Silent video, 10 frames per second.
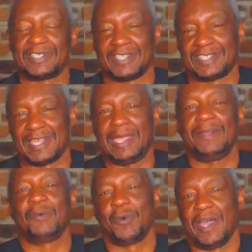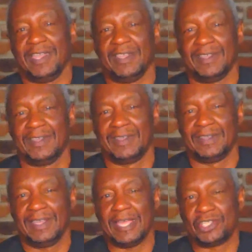the same way
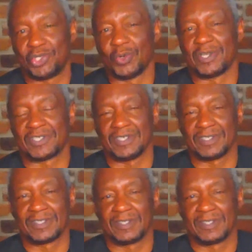and choices.